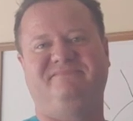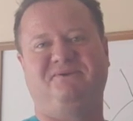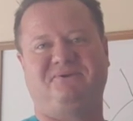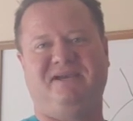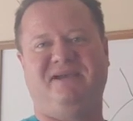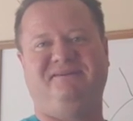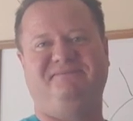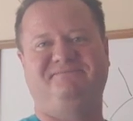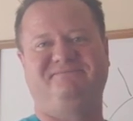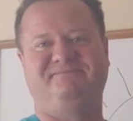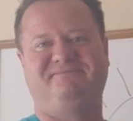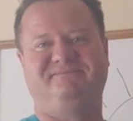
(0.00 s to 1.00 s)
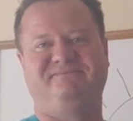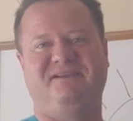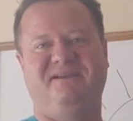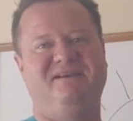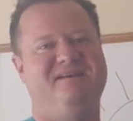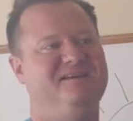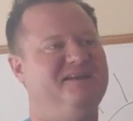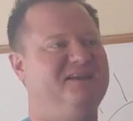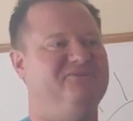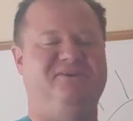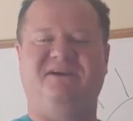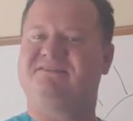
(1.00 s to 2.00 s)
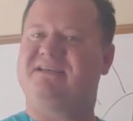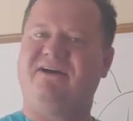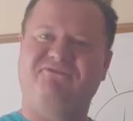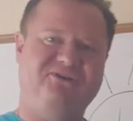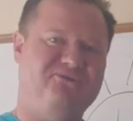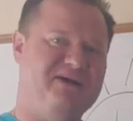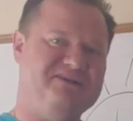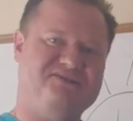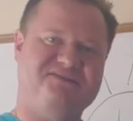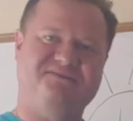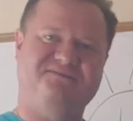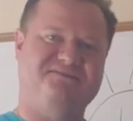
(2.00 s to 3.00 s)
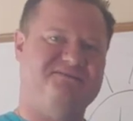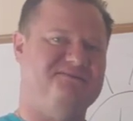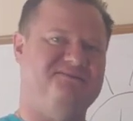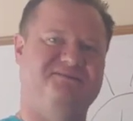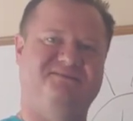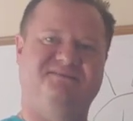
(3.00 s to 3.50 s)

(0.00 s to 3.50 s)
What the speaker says: Okay? If you guys have any questions,